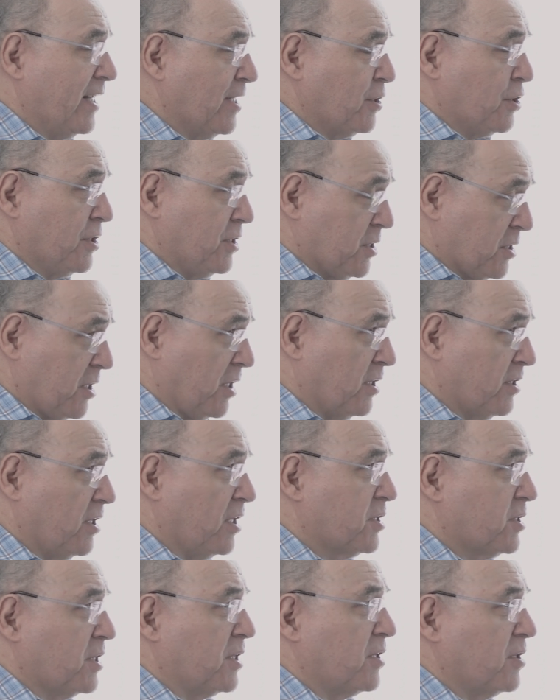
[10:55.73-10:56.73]
actually start
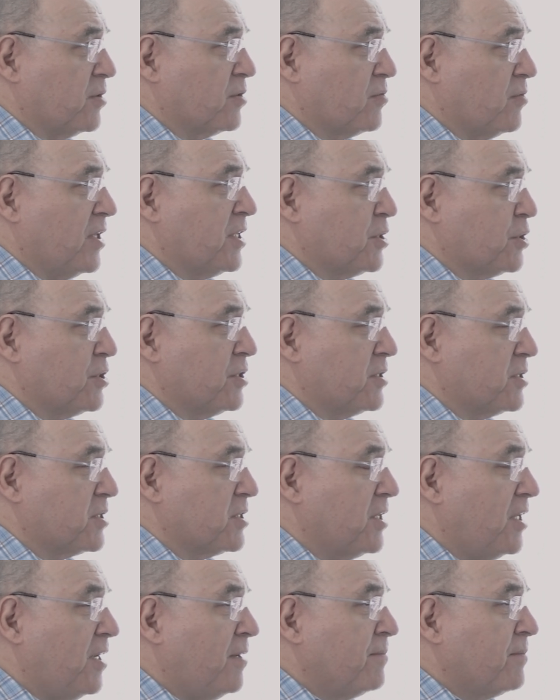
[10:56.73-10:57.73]
asking those
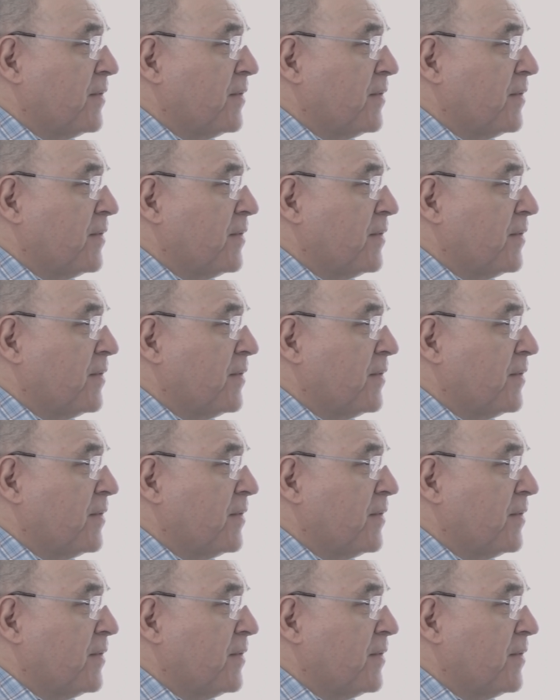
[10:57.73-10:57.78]
questions.